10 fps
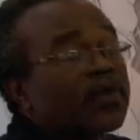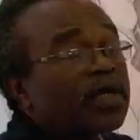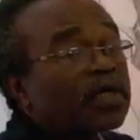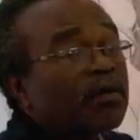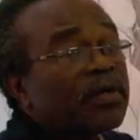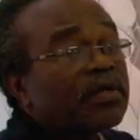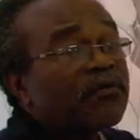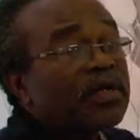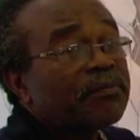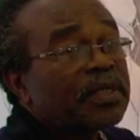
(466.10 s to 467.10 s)
economic
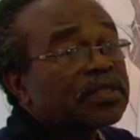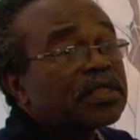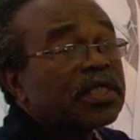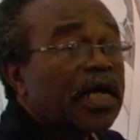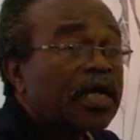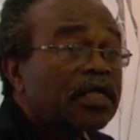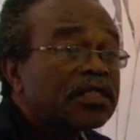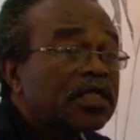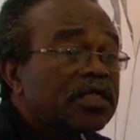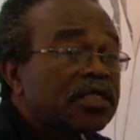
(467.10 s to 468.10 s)
development,
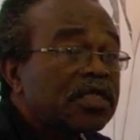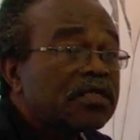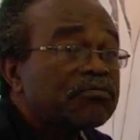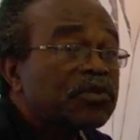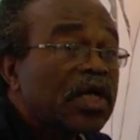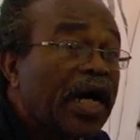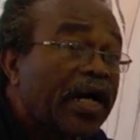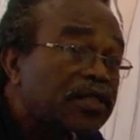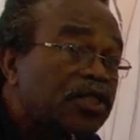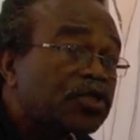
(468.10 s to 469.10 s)
the
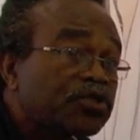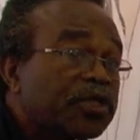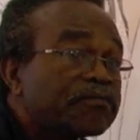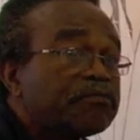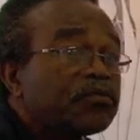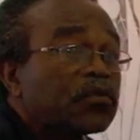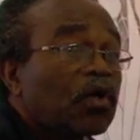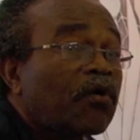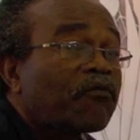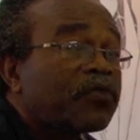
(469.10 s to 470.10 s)
artistry
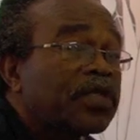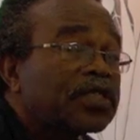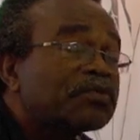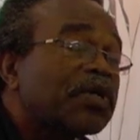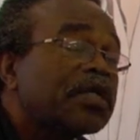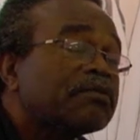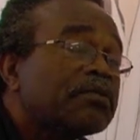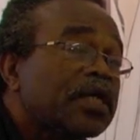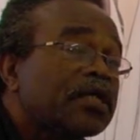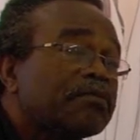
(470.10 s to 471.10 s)
of things
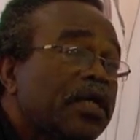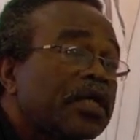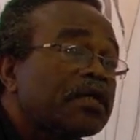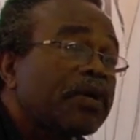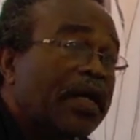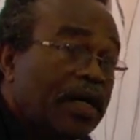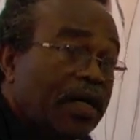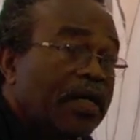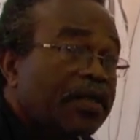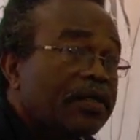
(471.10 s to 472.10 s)
made by
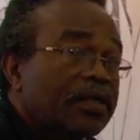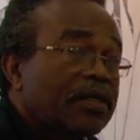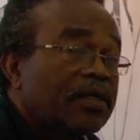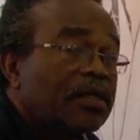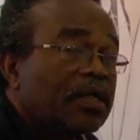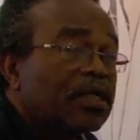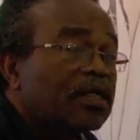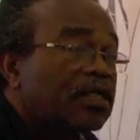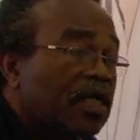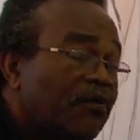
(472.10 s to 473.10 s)
hand,
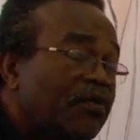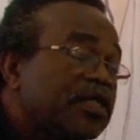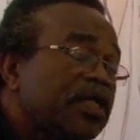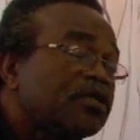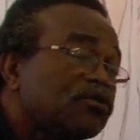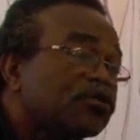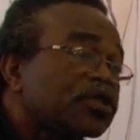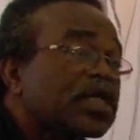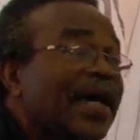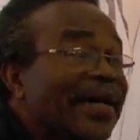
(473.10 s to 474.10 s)
the everyday
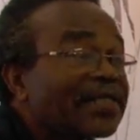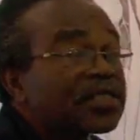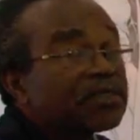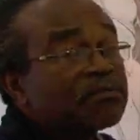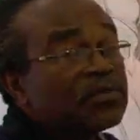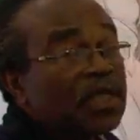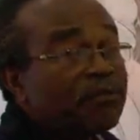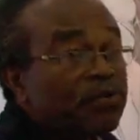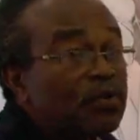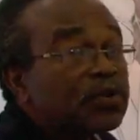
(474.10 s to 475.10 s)
use has a
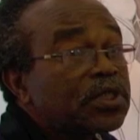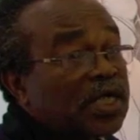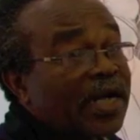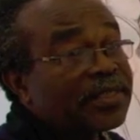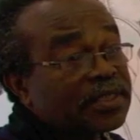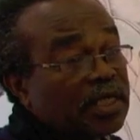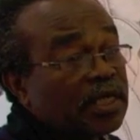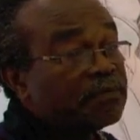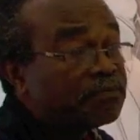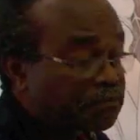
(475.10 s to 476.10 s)
beauty, has
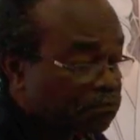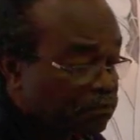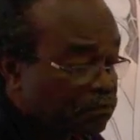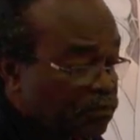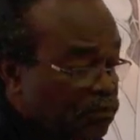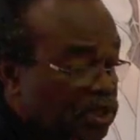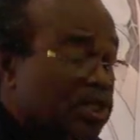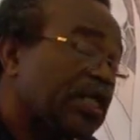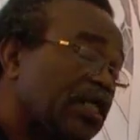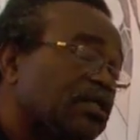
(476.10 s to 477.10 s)
a
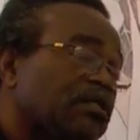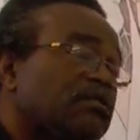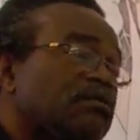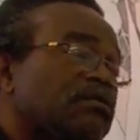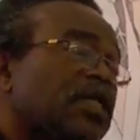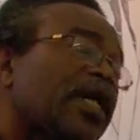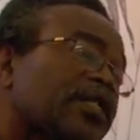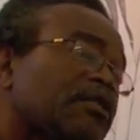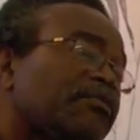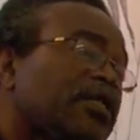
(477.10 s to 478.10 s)
skill that
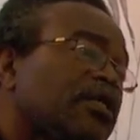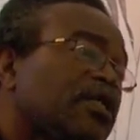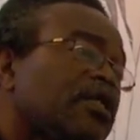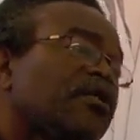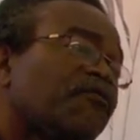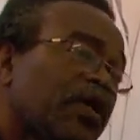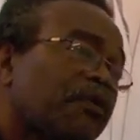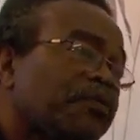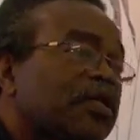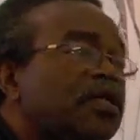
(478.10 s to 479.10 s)
has to be
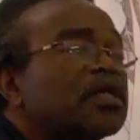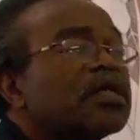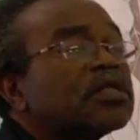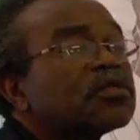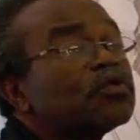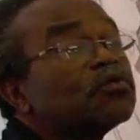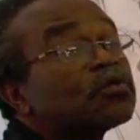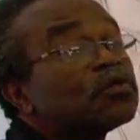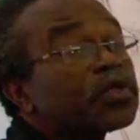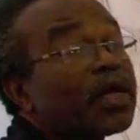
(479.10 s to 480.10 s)
developed to
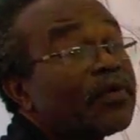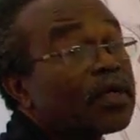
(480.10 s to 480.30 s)
drive